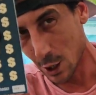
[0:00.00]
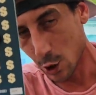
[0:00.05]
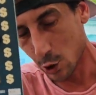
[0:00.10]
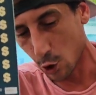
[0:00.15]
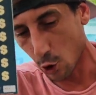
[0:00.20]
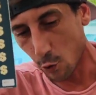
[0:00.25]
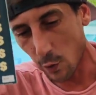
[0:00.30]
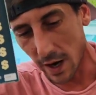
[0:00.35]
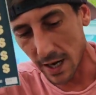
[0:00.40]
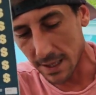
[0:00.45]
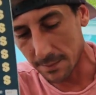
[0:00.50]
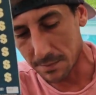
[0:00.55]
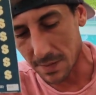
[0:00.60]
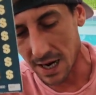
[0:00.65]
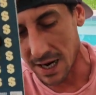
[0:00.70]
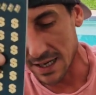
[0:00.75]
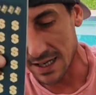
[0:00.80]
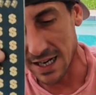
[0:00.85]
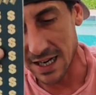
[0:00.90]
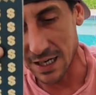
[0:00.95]
Two
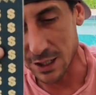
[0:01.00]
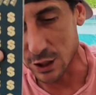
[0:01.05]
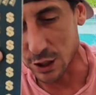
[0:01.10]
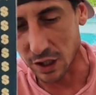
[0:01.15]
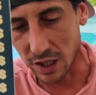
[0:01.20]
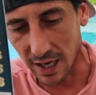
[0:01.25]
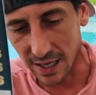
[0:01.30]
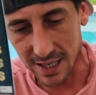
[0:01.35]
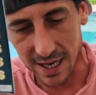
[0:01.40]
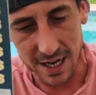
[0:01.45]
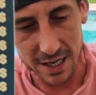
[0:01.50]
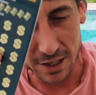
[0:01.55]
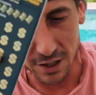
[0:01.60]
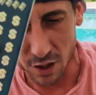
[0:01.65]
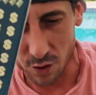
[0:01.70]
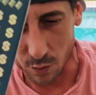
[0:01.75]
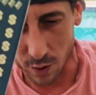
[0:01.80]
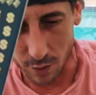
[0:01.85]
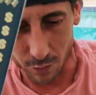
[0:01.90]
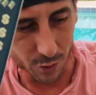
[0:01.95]
remaining, so I kind of
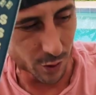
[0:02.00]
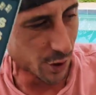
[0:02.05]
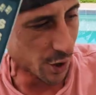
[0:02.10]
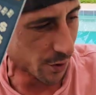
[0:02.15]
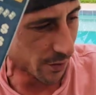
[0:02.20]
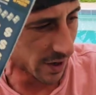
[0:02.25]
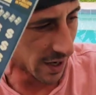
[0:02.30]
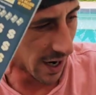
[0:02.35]
know what we're doing